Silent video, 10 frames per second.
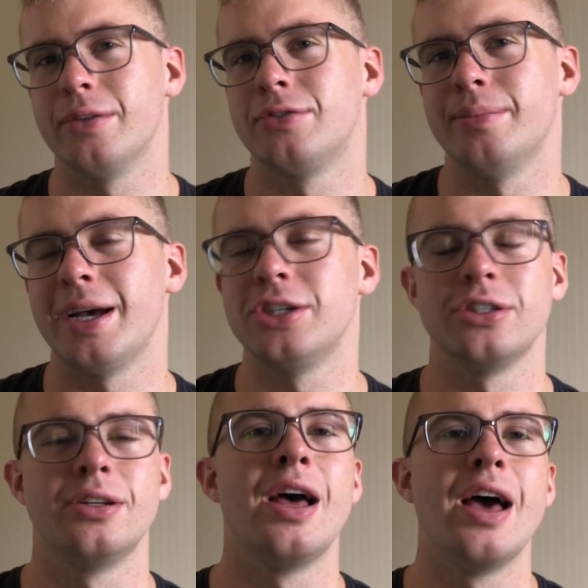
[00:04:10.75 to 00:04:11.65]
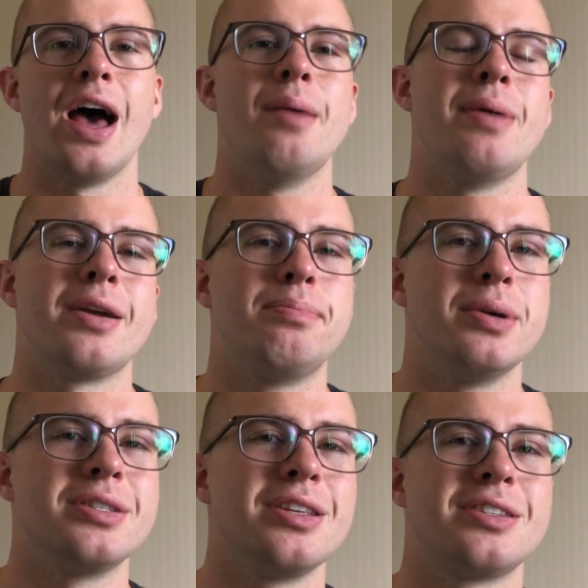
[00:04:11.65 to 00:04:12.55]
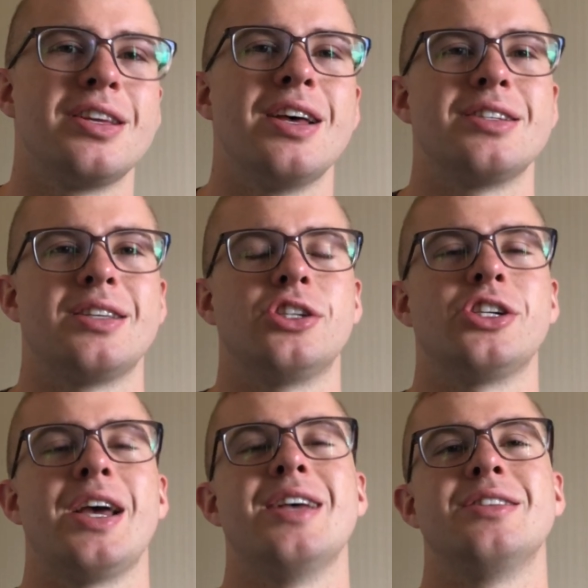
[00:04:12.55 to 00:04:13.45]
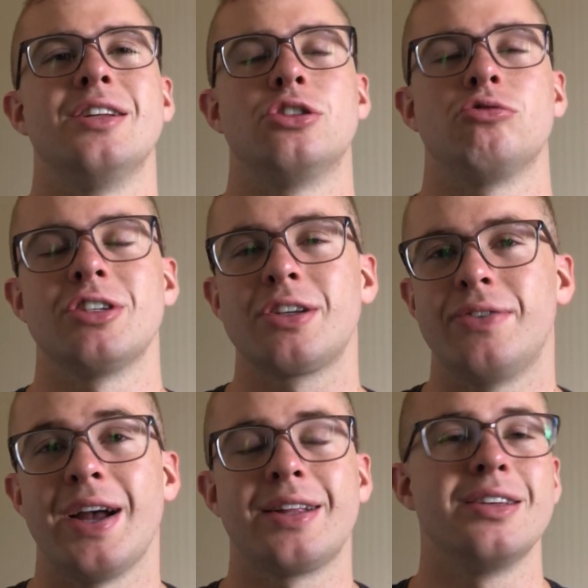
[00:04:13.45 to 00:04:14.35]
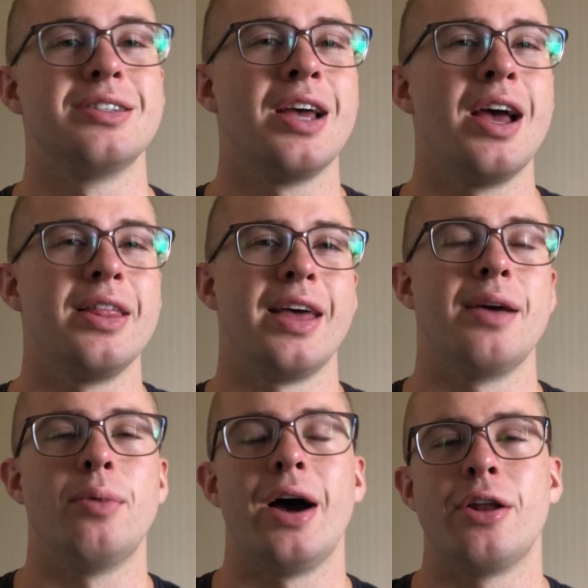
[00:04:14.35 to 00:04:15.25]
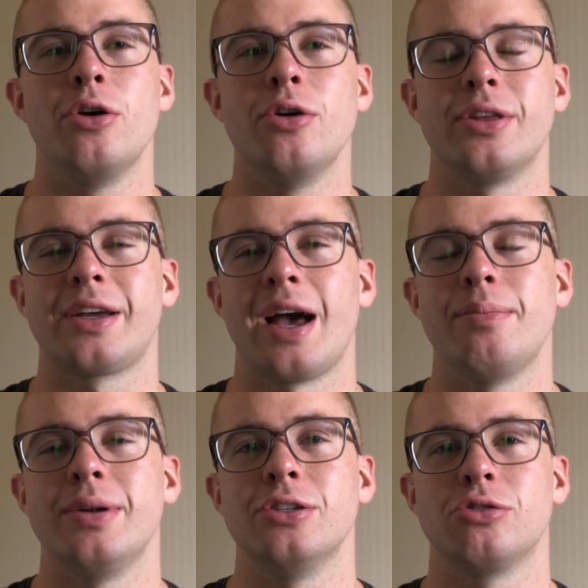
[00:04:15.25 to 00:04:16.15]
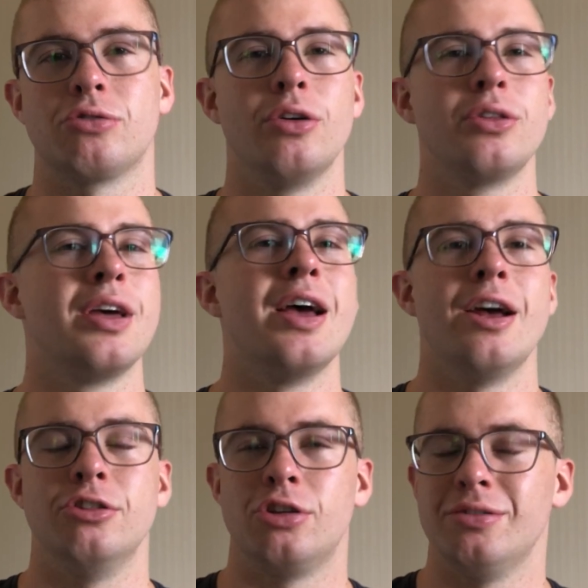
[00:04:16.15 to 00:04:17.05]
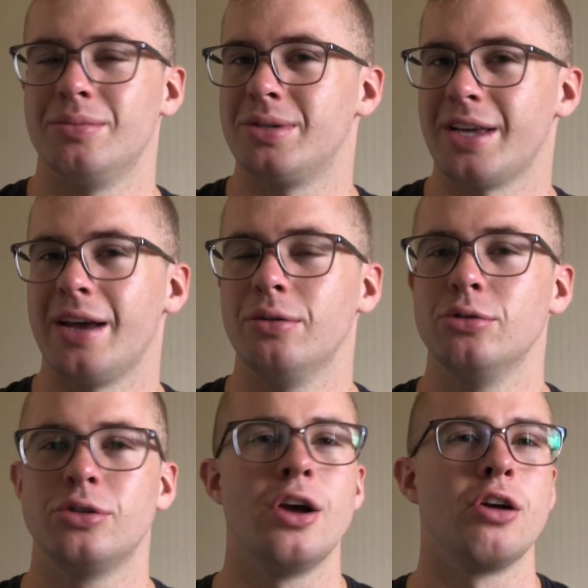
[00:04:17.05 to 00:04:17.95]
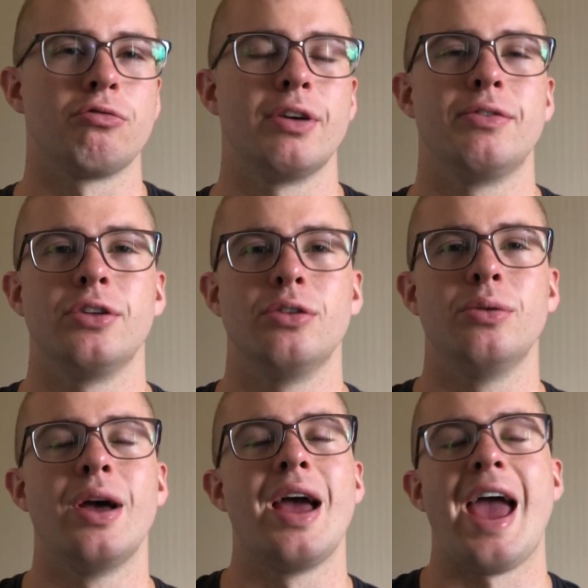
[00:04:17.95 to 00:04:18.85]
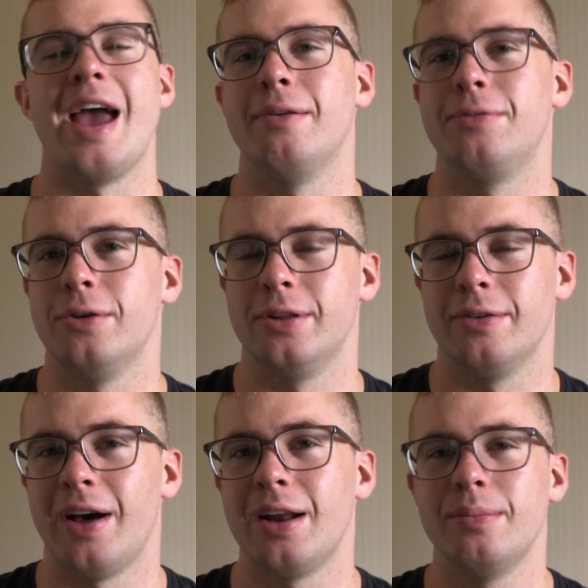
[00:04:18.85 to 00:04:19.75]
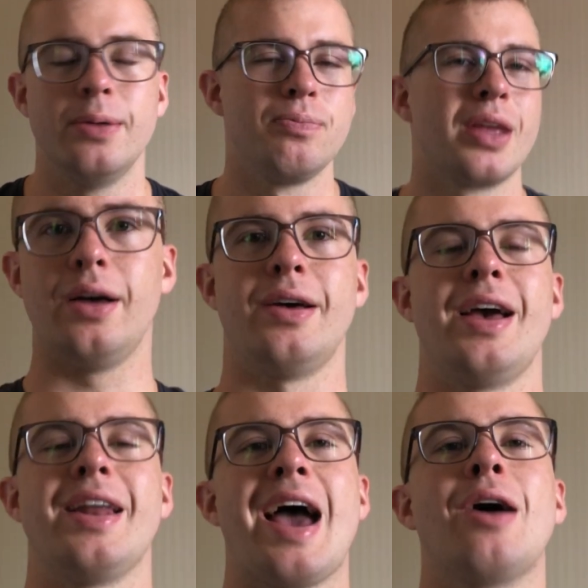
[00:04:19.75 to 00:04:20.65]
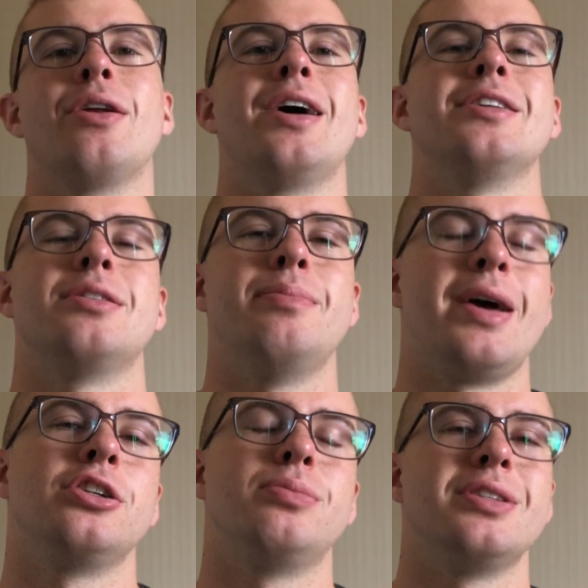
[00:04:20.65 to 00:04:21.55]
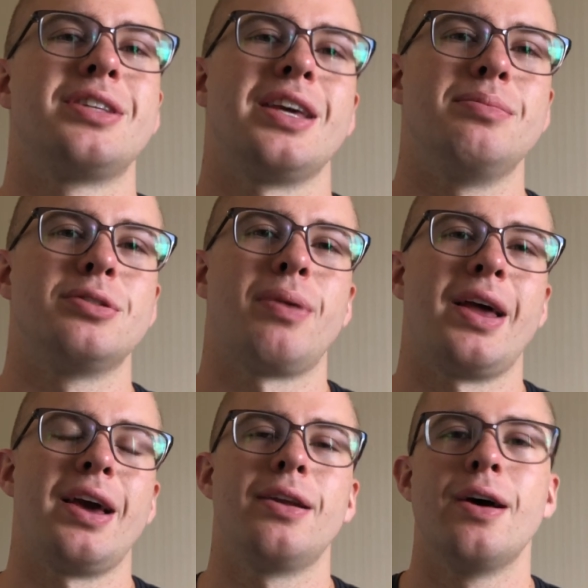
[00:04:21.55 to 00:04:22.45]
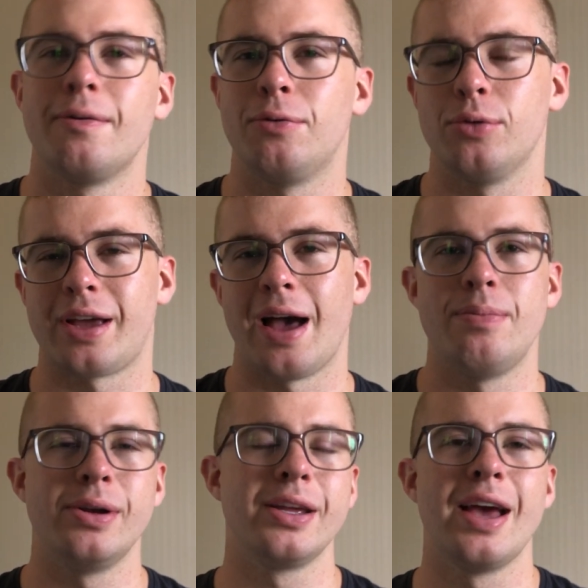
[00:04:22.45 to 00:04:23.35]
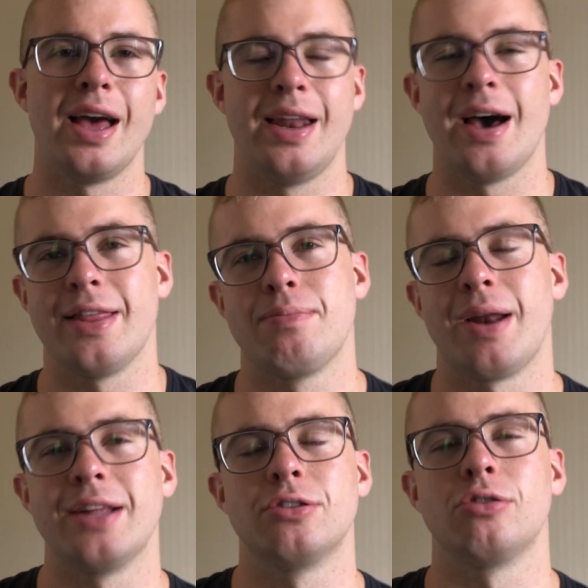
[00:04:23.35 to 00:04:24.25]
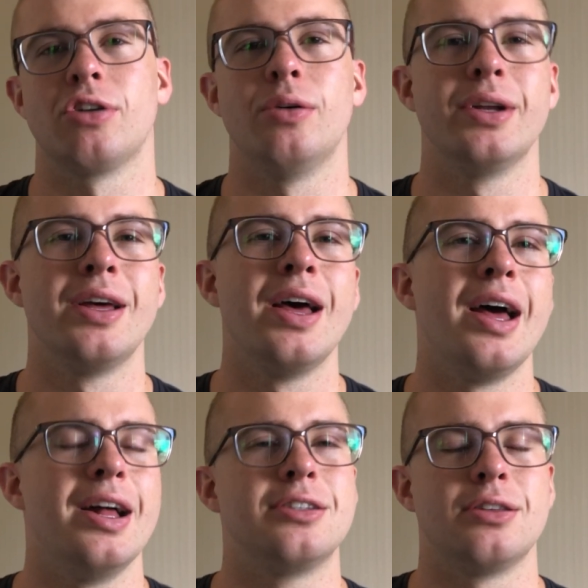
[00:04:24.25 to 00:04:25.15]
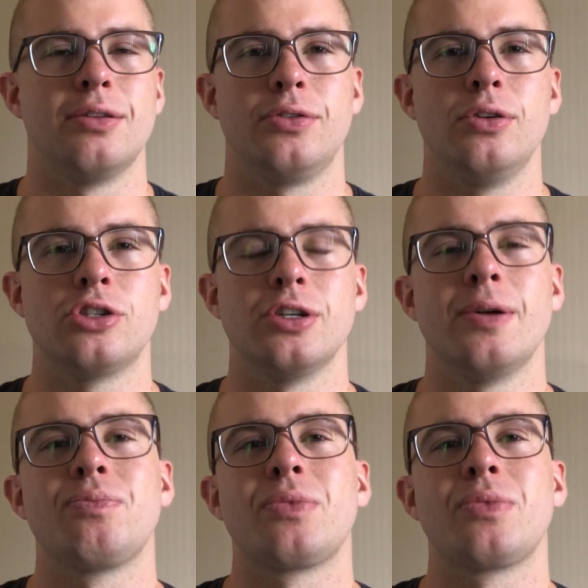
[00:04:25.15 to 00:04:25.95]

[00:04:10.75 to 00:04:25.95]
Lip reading: information about a business, such as its risk factors that might hurt the company's growth in terms of sales, revenue, and further development. It outlines the management team's plan for the company and how they plan to grow it into the future,